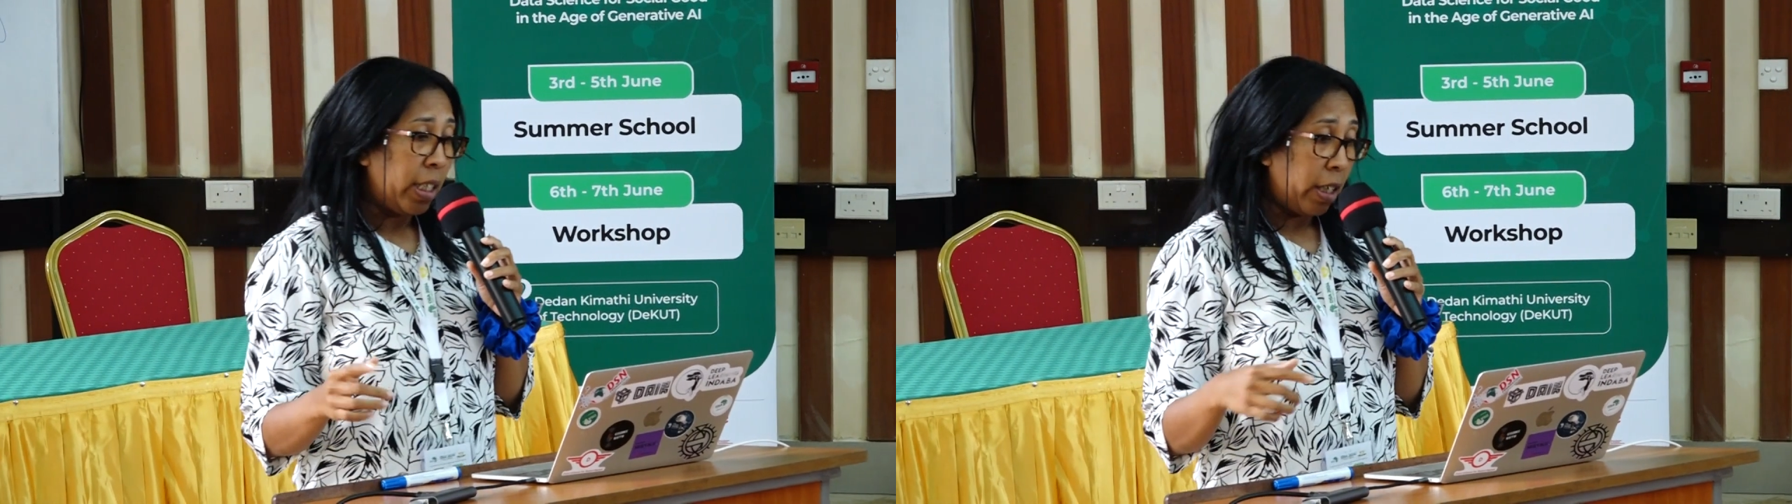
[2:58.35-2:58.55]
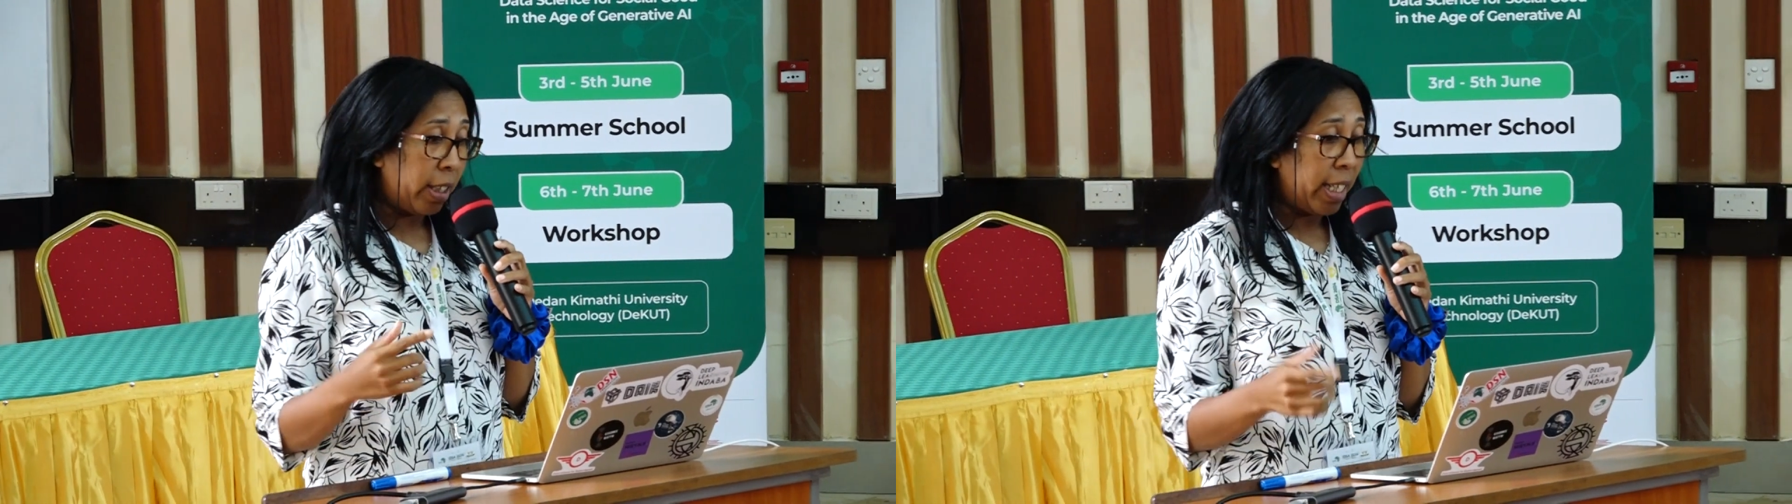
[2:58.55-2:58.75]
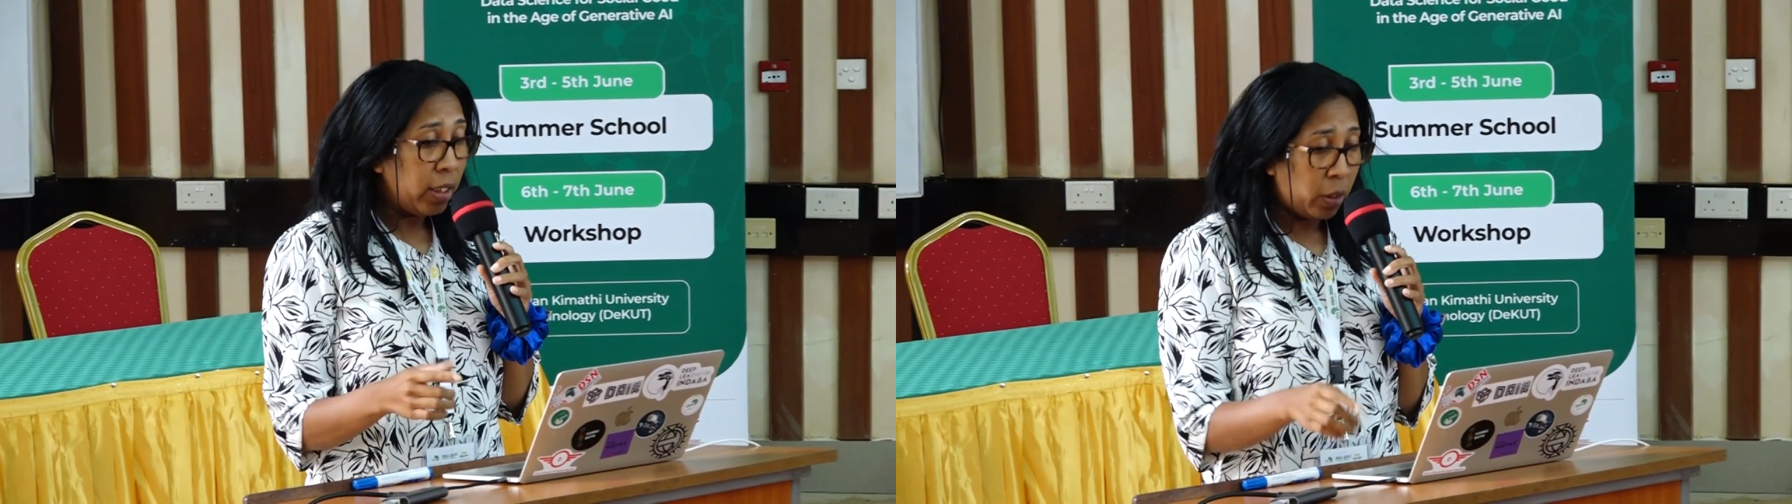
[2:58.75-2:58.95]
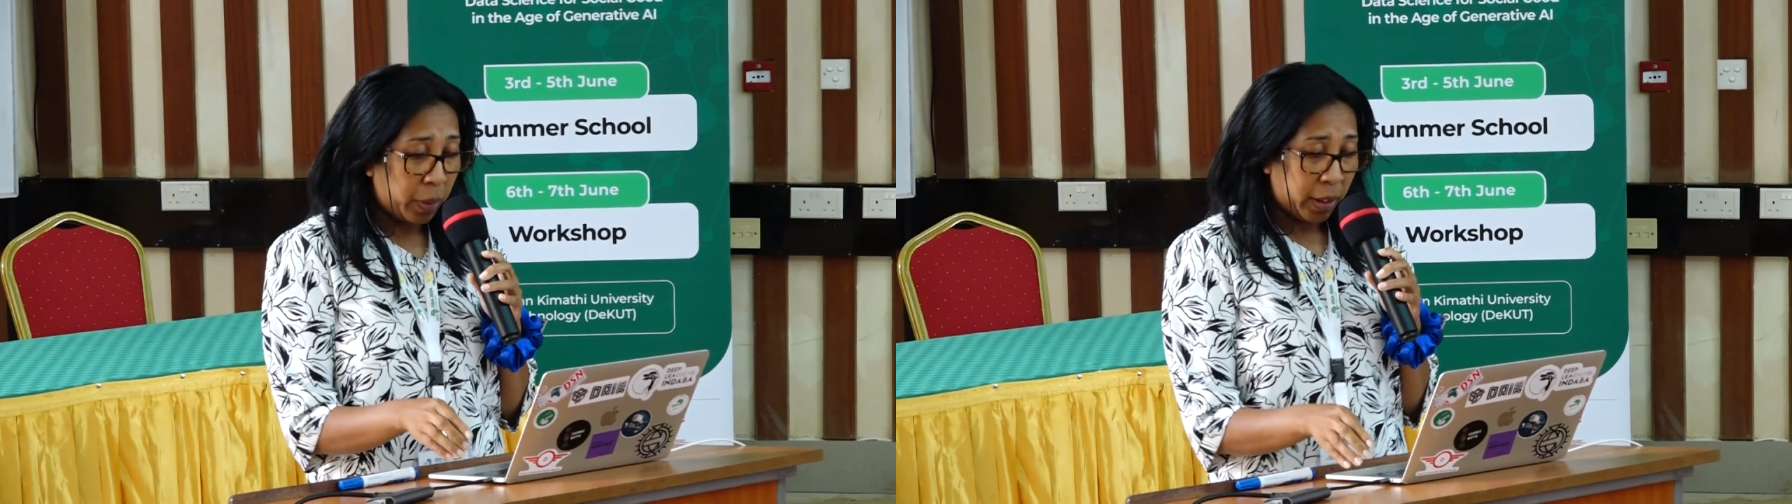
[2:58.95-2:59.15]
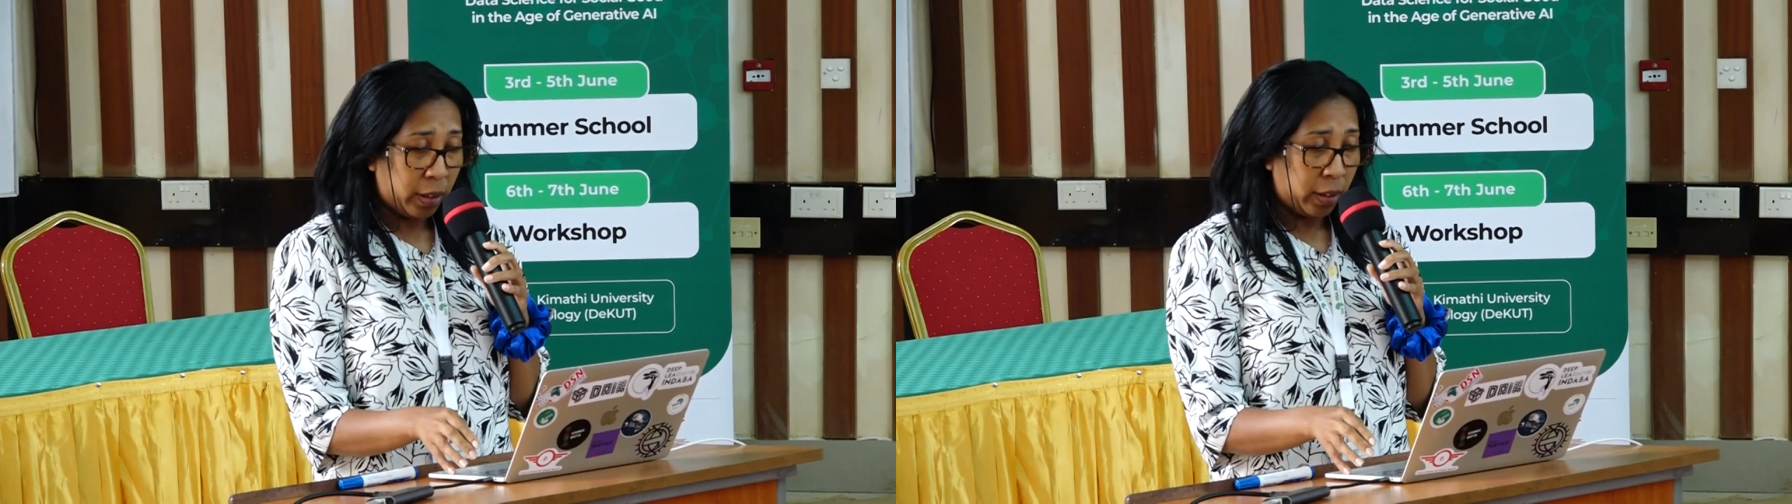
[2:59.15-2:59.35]
Again, it
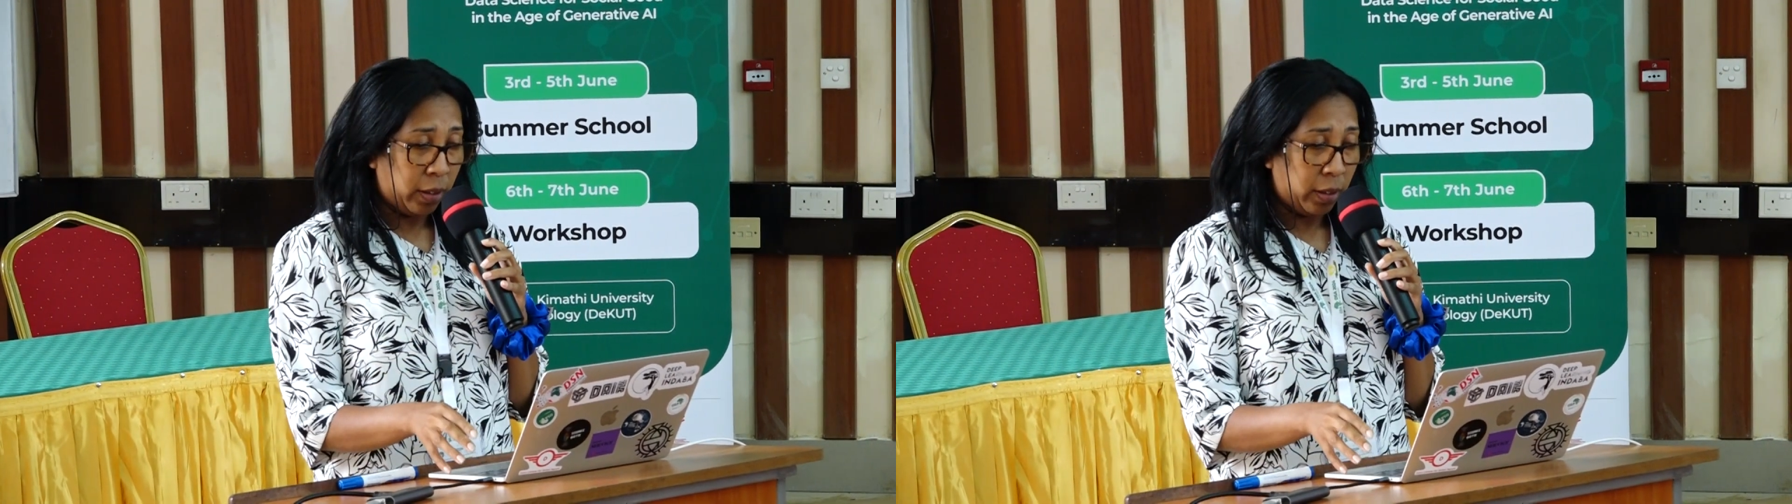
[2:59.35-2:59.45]
was